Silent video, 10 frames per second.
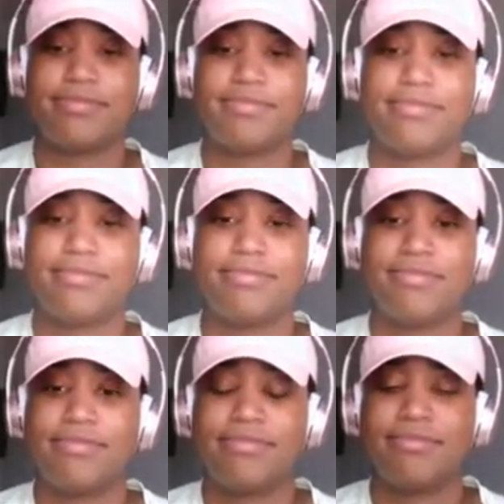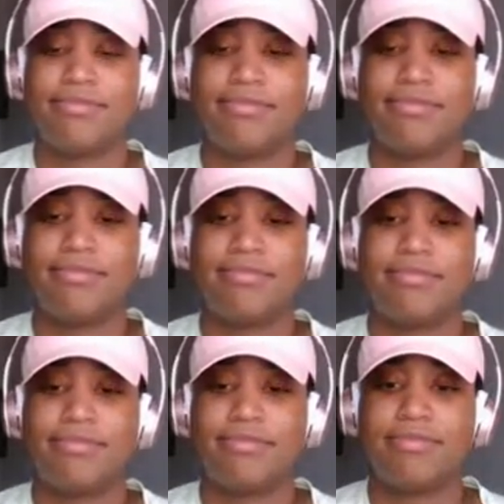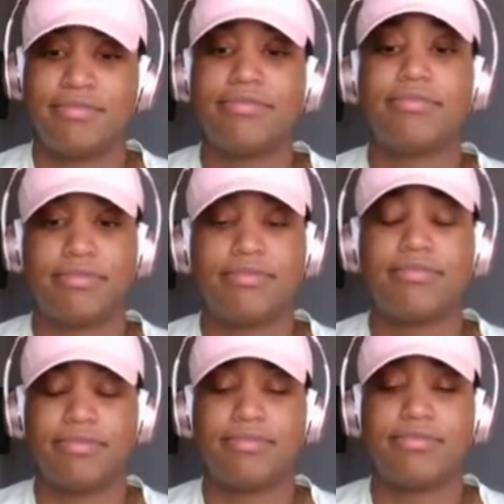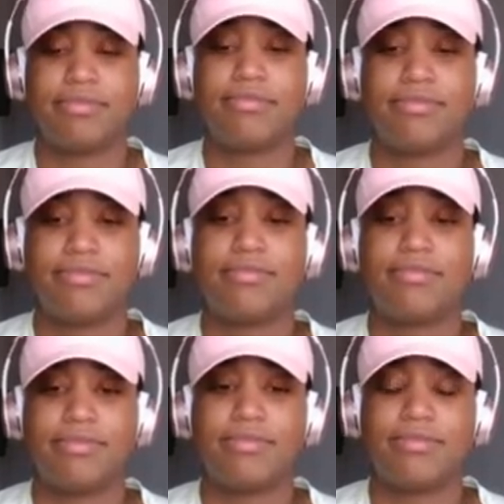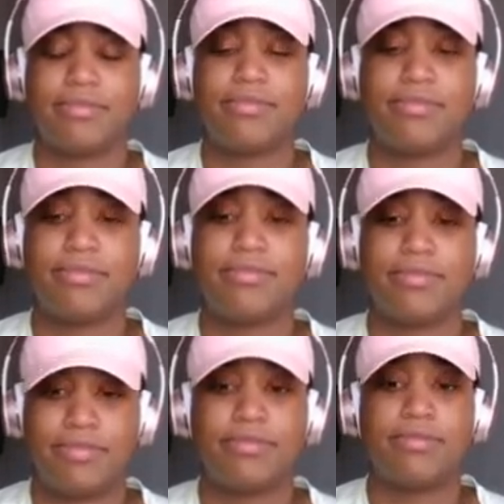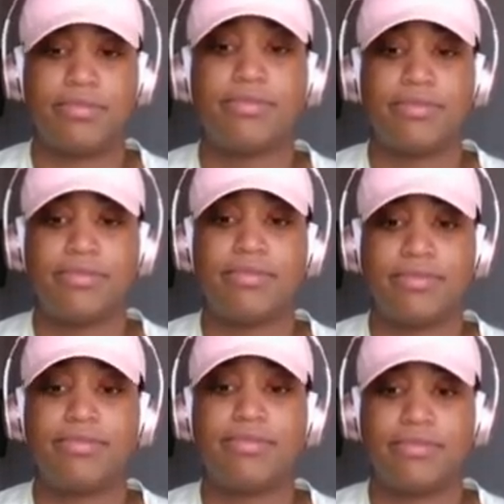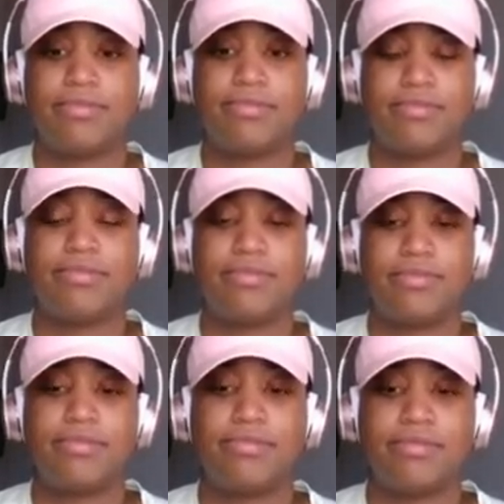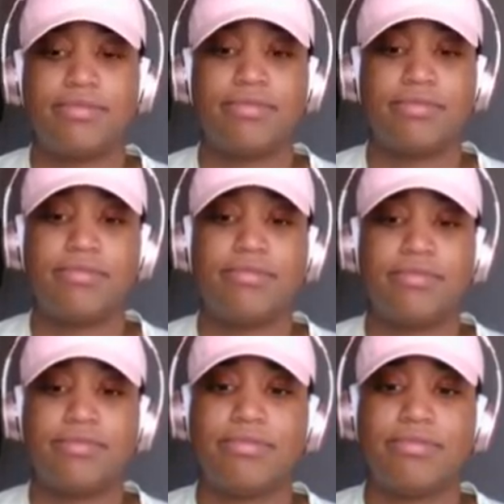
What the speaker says: (silent)